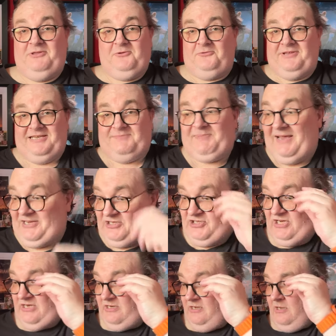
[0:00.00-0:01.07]
all this
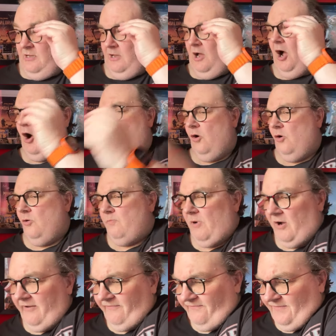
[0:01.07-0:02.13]
packaging. Oh,
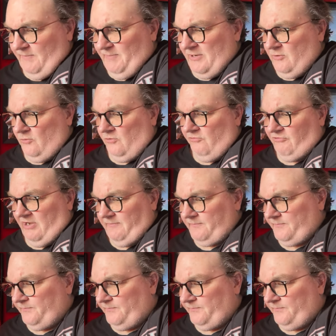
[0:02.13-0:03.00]
my flipping Nora.